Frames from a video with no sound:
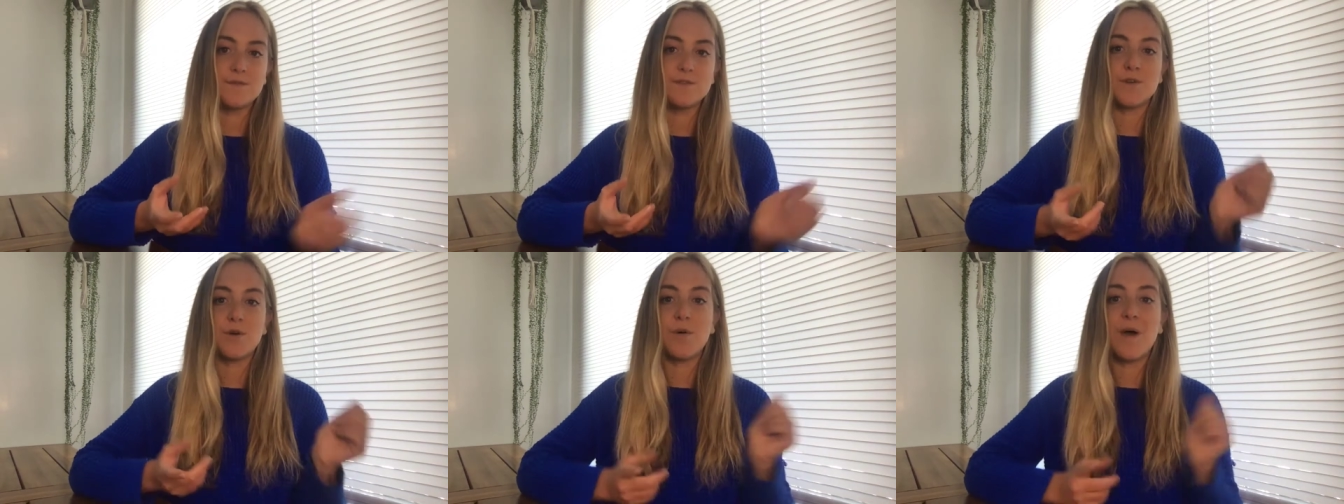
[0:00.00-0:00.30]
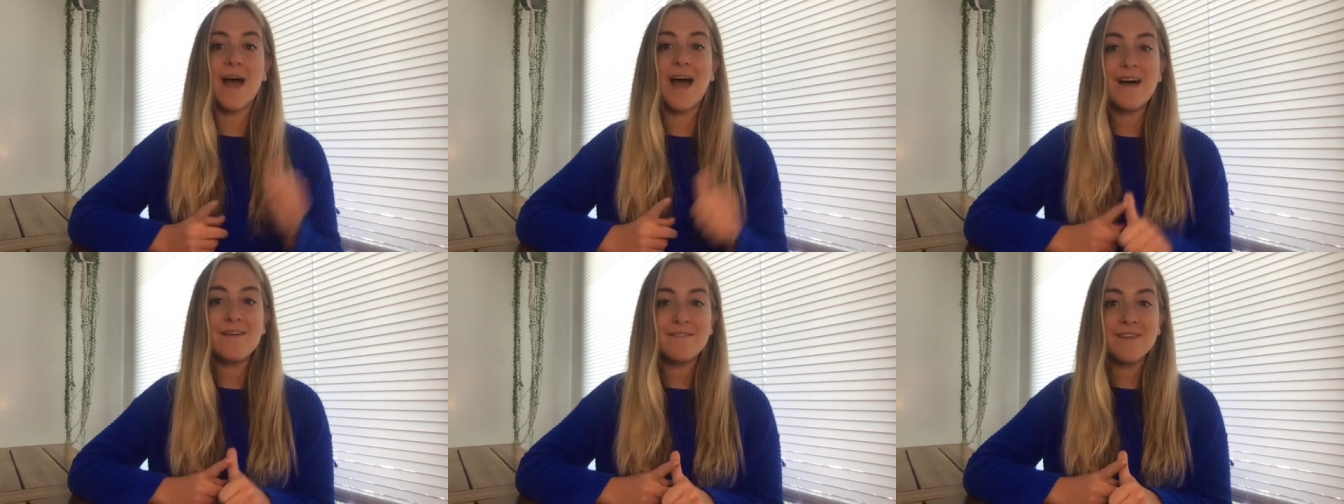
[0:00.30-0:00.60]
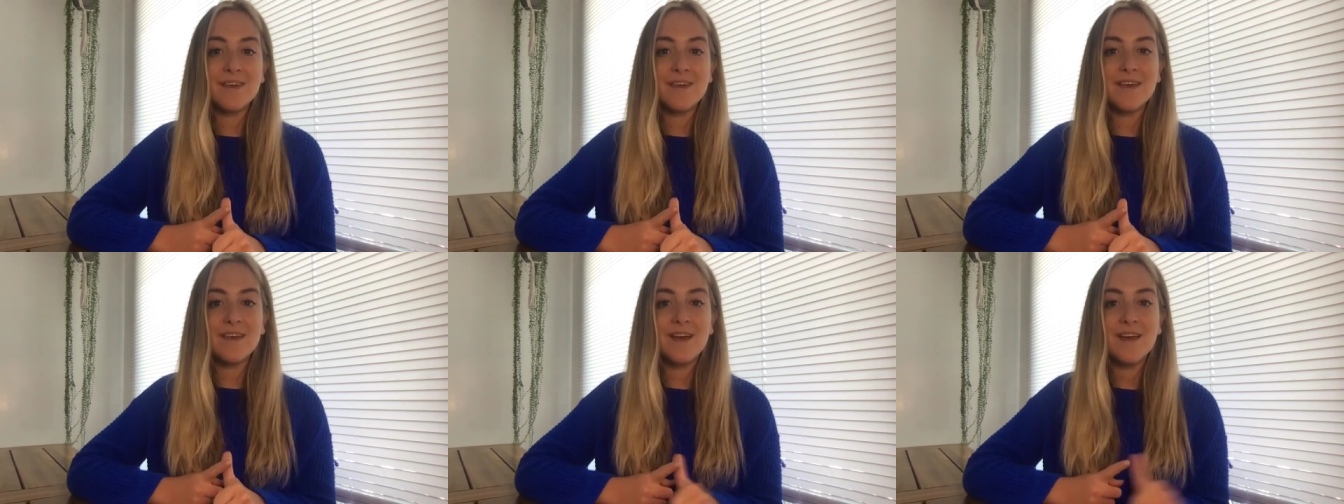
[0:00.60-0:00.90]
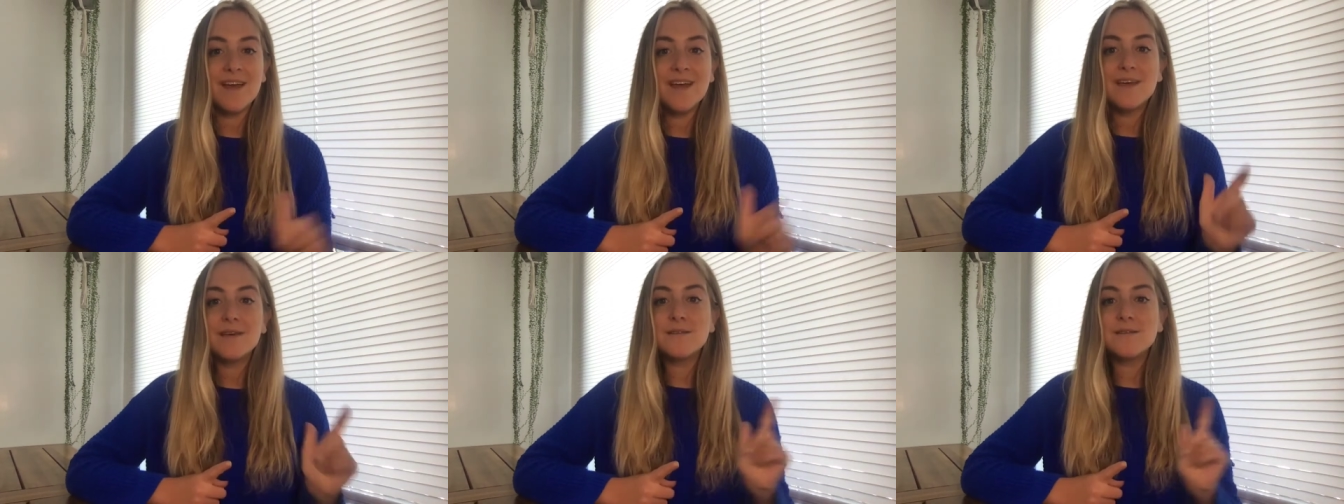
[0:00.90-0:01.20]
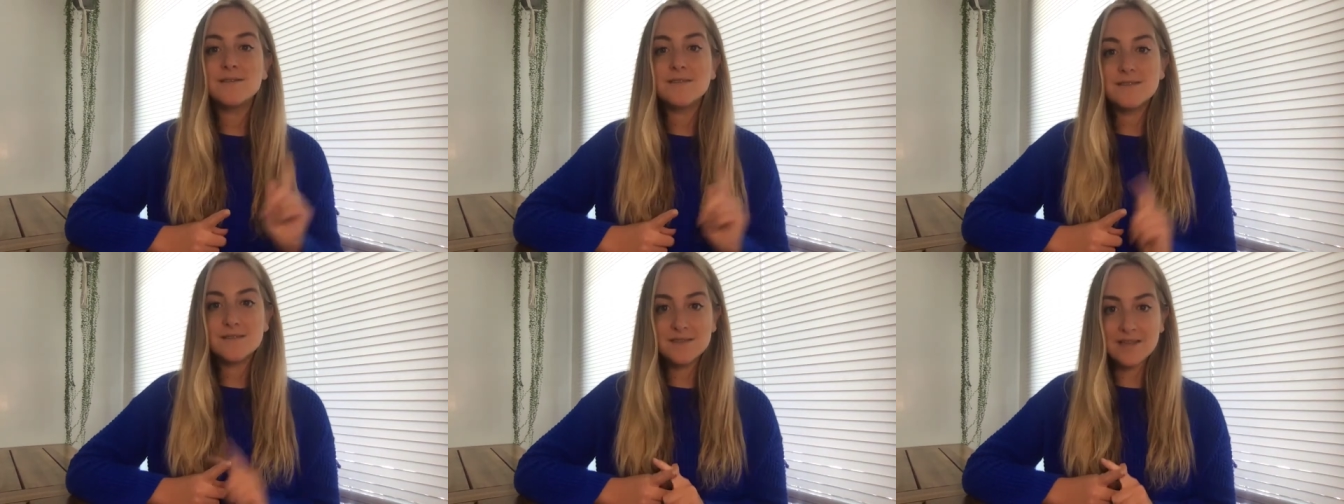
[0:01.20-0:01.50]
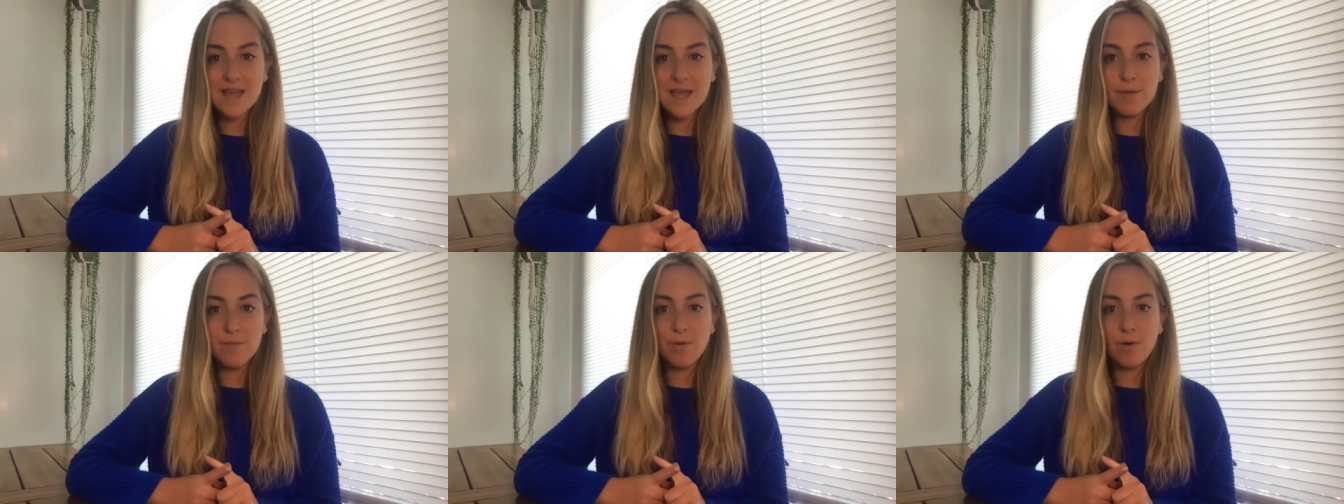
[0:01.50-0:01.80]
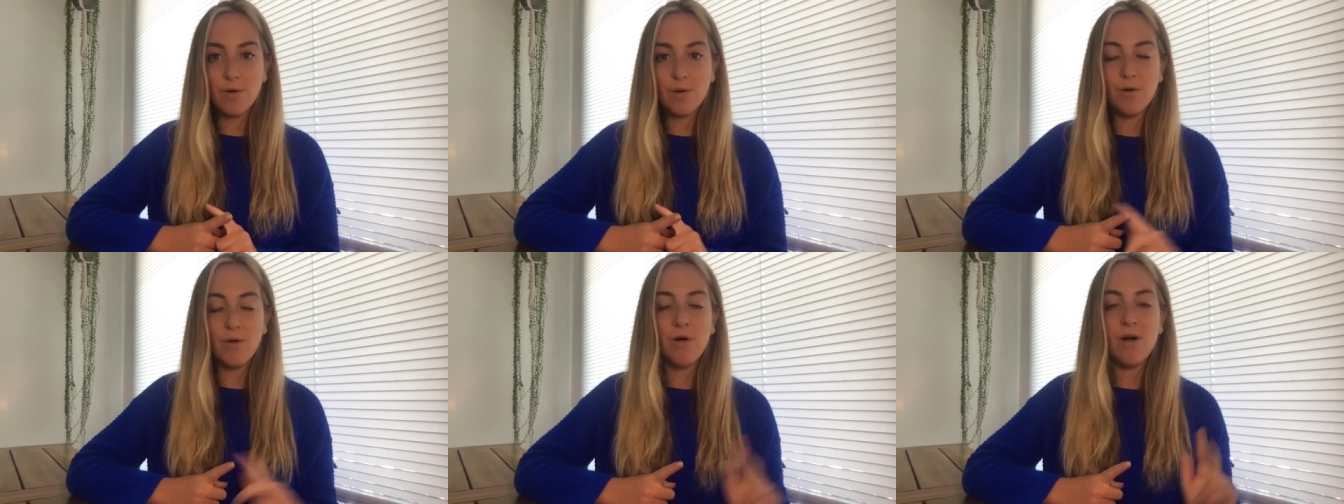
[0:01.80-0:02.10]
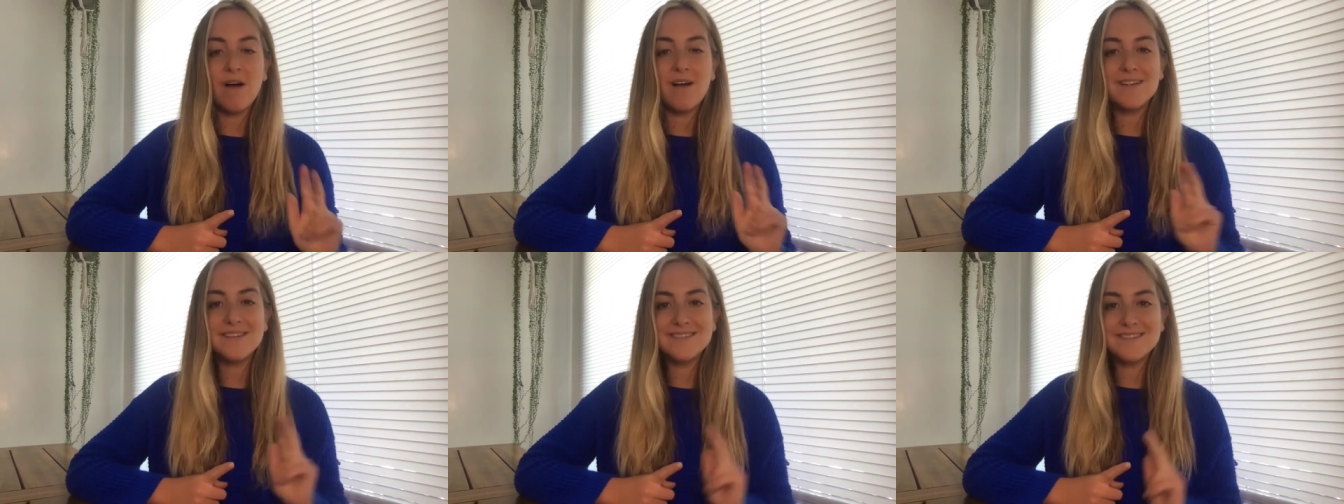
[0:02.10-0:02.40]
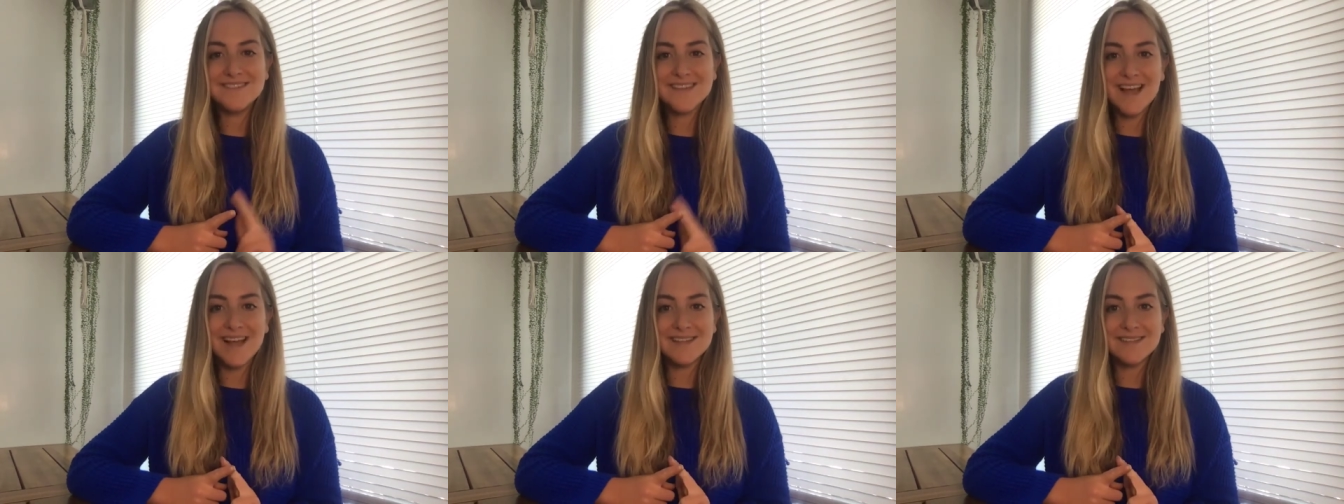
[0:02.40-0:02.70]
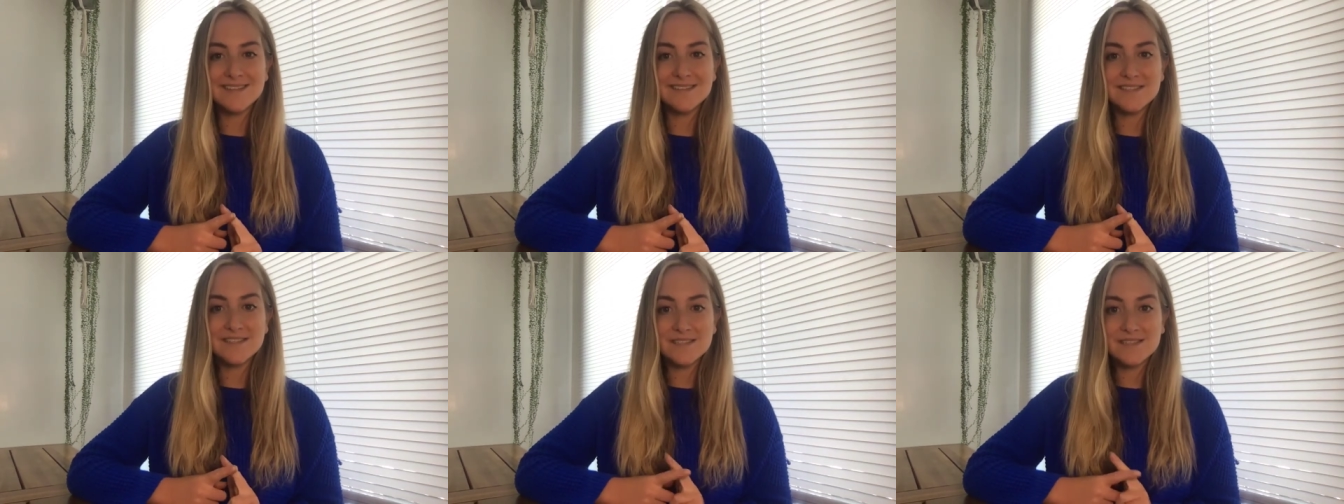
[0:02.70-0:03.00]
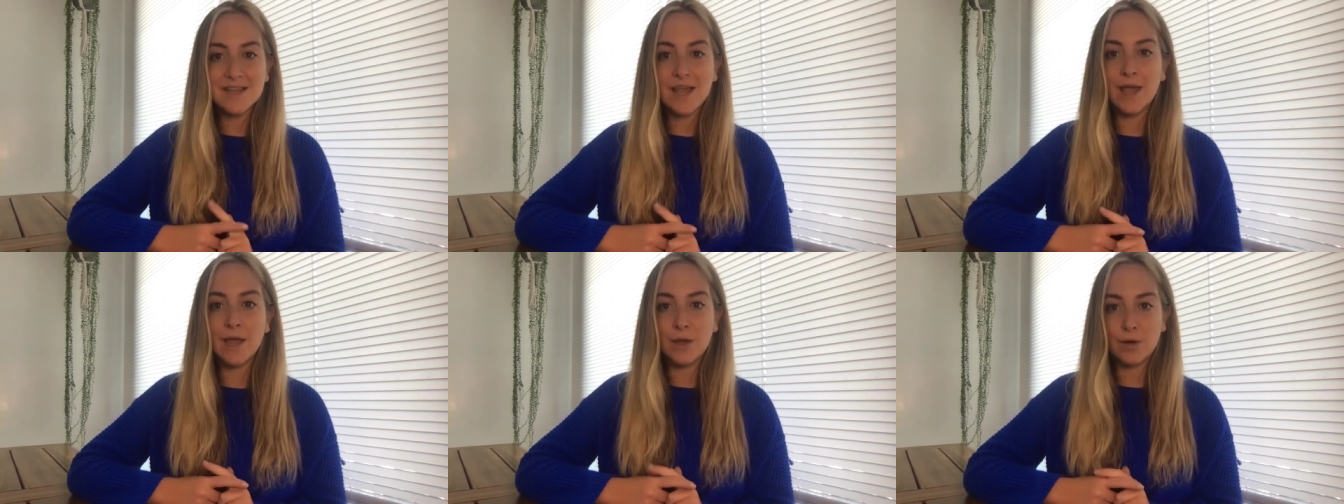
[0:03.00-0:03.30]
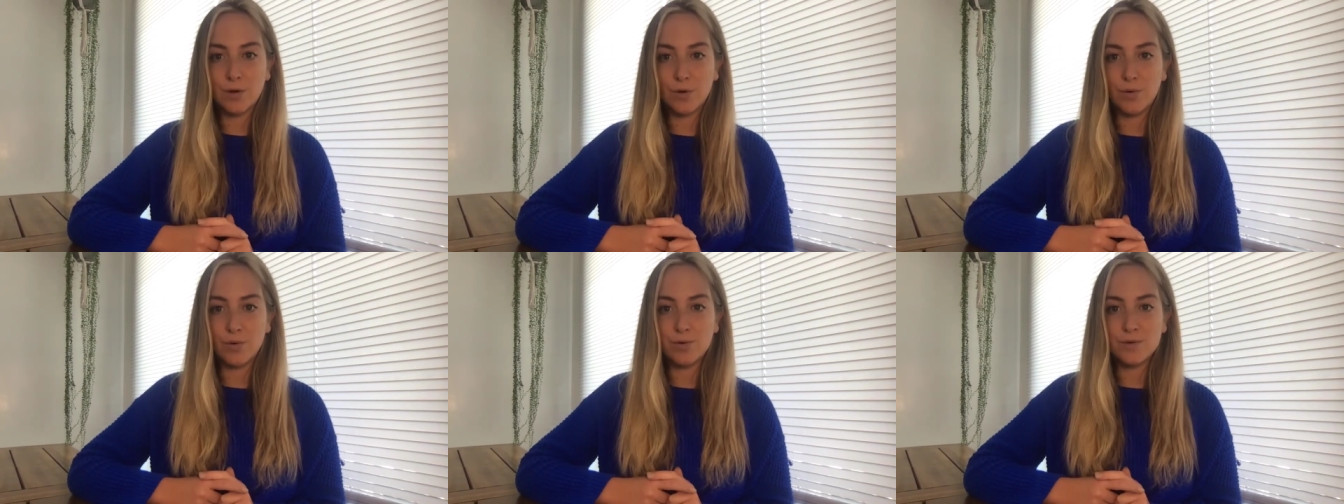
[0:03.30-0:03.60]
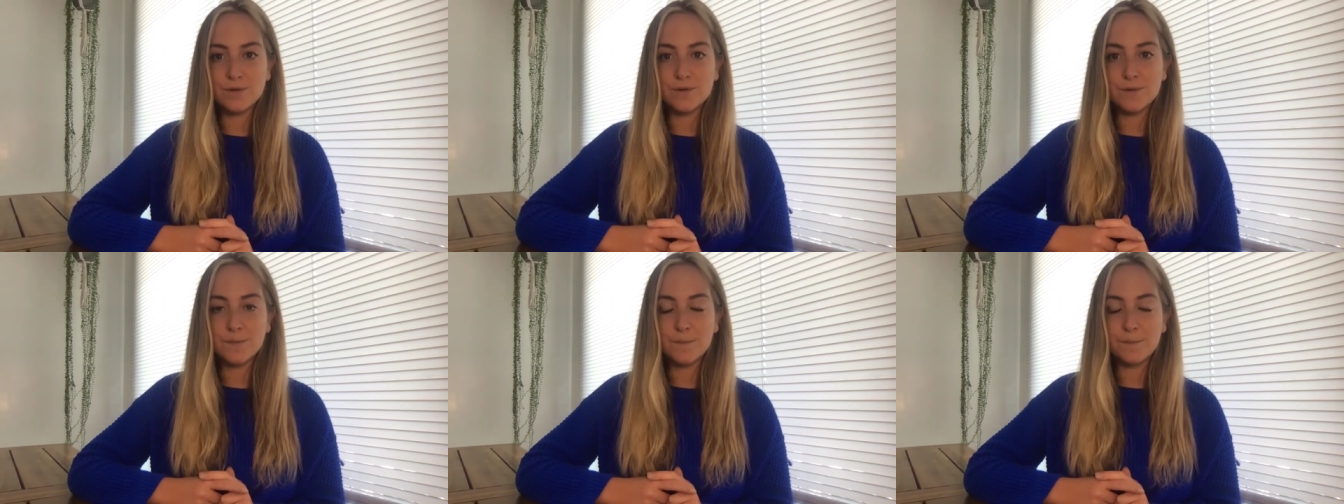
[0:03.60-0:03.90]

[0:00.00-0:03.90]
So heavy, stable, dense, and cold.